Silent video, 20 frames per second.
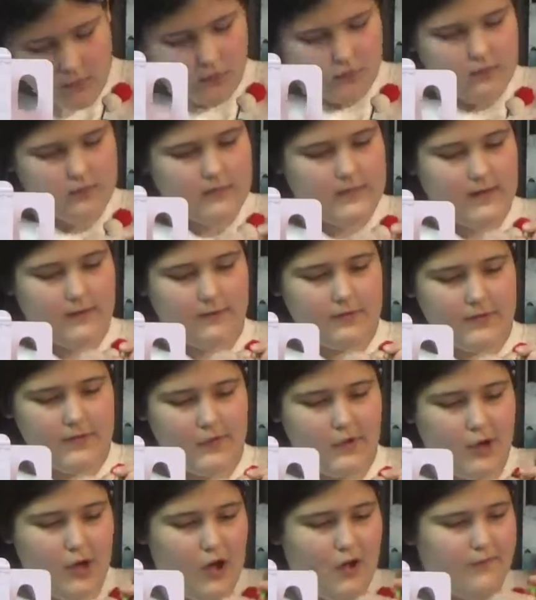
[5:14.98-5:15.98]
No,
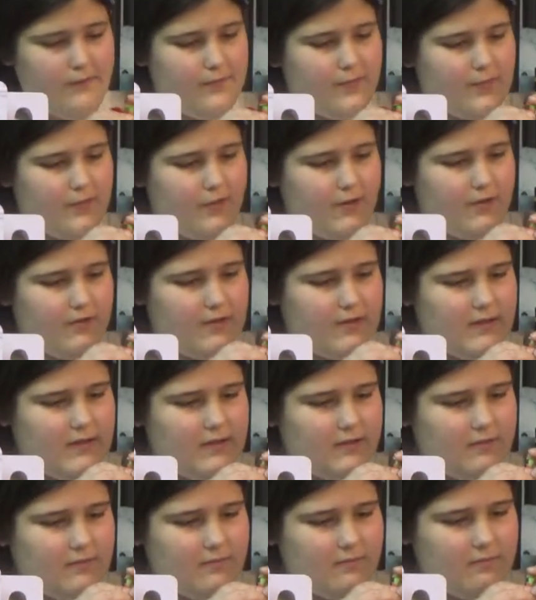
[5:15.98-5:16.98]
definitely not for the
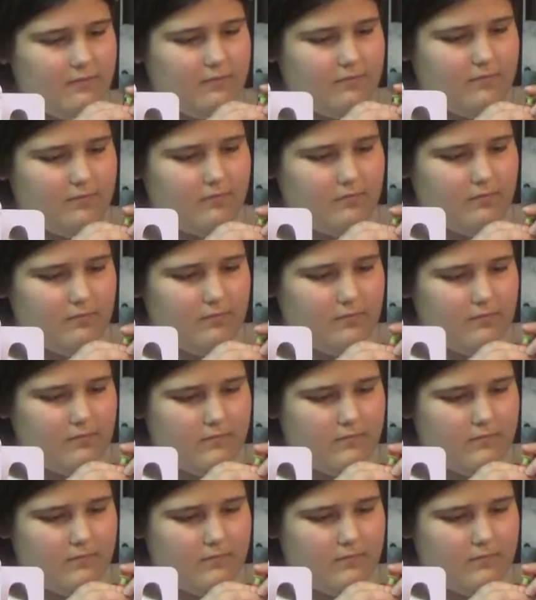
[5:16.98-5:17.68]
roses. Yeah.